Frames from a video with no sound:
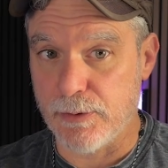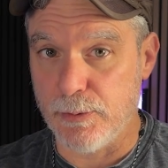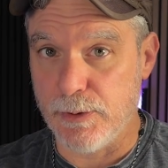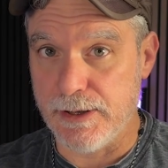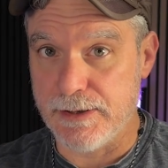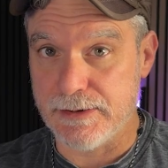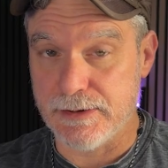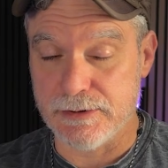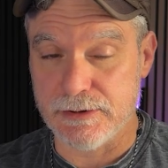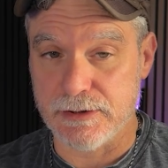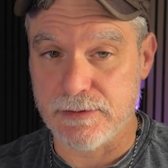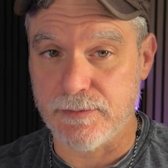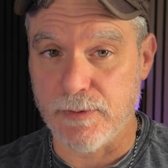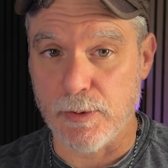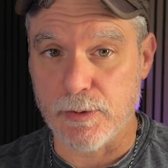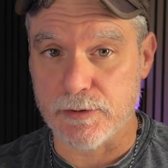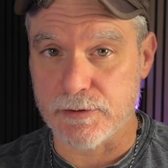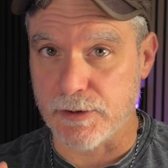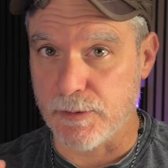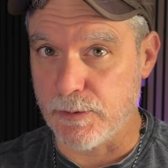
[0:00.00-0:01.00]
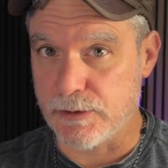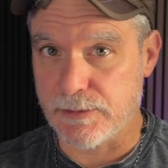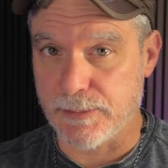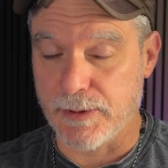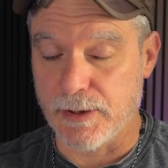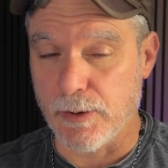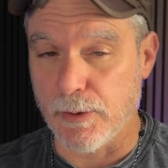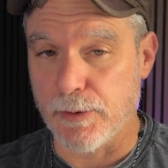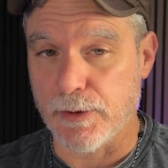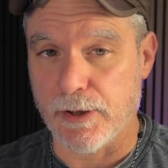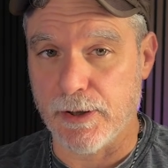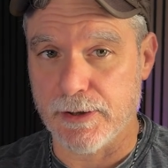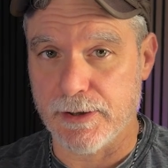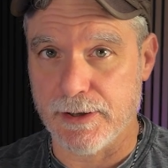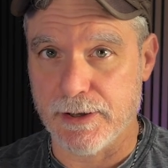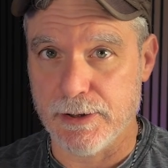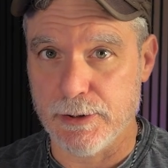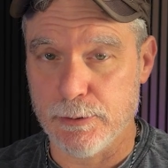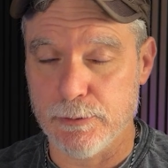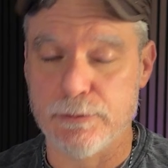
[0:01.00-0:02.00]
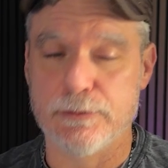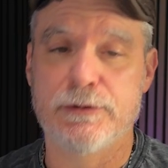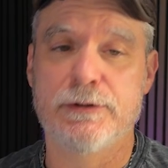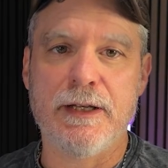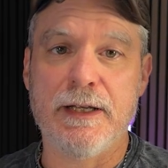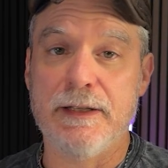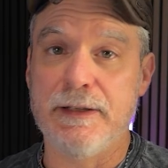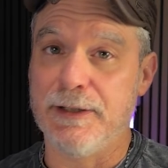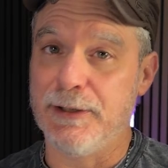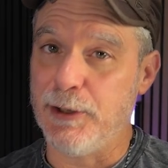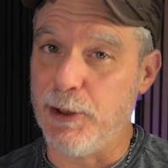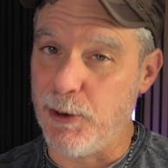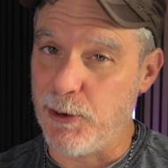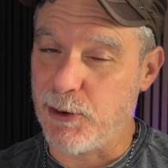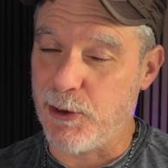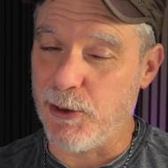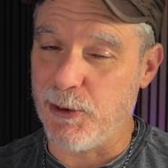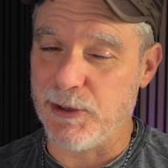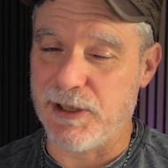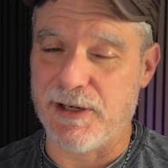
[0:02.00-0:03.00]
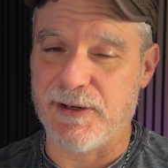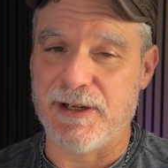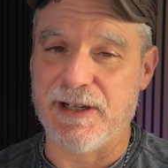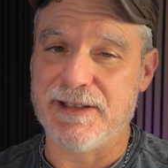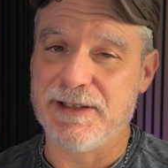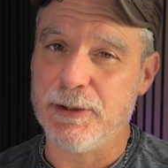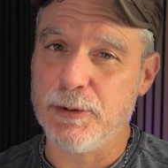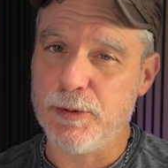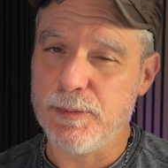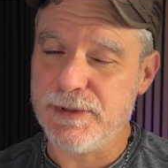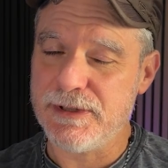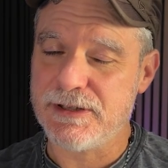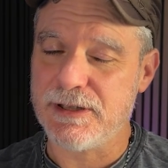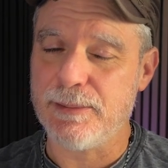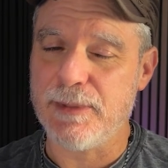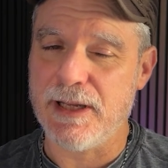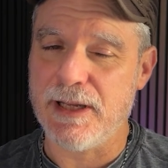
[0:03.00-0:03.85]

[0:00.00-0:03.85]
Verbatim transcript: week to just focus on what's been going on in the news in the no-code area. There will be some